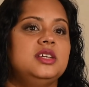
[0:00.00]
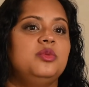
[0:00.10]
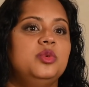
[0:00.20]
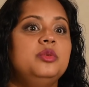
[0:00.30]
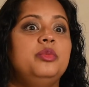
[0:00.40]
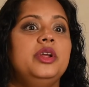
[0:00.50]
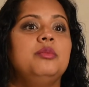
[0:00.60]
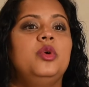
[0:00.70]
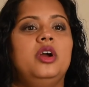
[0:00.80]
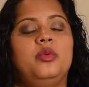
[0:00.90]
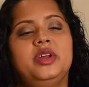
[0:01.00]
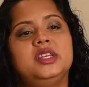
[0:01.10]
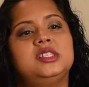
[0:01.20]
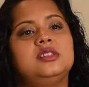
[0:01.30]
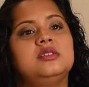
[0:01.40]
it would bring more
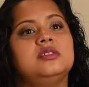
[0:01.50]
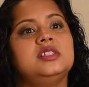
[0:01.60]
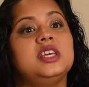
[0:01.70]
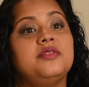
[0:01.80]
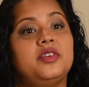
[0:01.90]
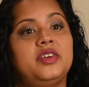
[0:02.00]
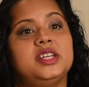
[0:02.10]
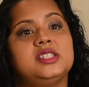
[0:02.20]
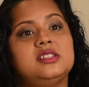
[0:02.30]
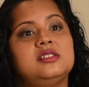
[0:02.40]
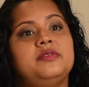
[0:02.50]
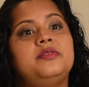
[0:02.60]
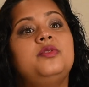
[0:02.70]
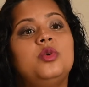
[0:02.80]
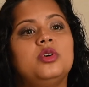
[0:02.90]
awareness to Safe Horizon
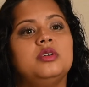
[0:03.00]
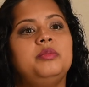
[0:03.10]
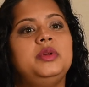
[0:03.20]
for